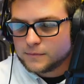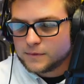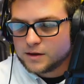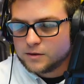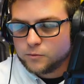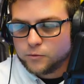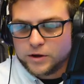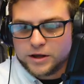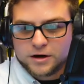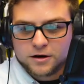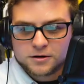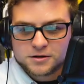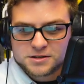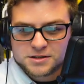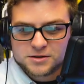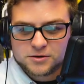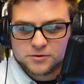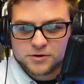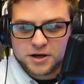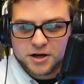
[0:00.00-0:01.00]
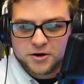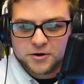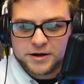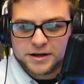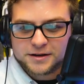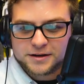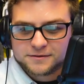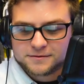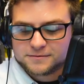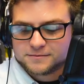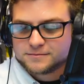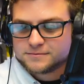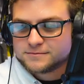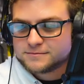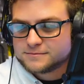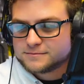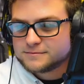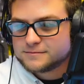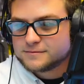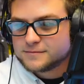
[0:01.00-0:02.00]
we are still going.
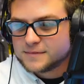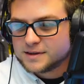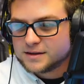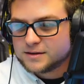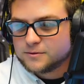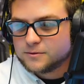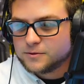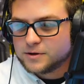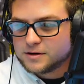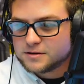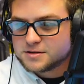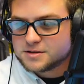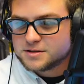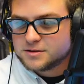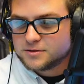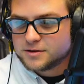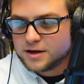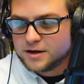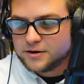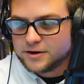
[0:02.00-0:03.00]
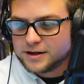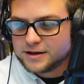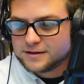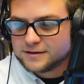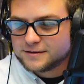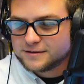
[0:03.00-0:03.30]
We are still going.